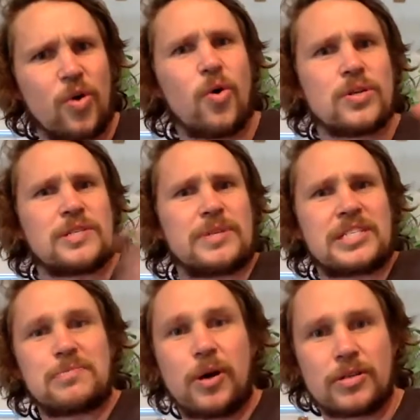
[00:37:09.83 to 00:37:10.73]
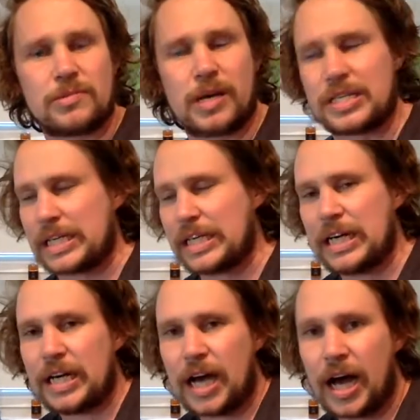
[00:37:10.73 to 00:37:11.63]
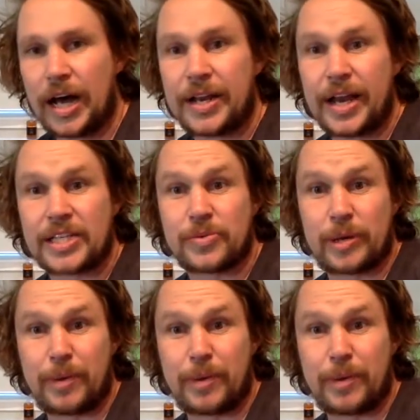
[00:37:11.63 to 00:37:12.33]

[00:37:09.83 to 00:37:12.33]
awesome. It smells amazing. Next week,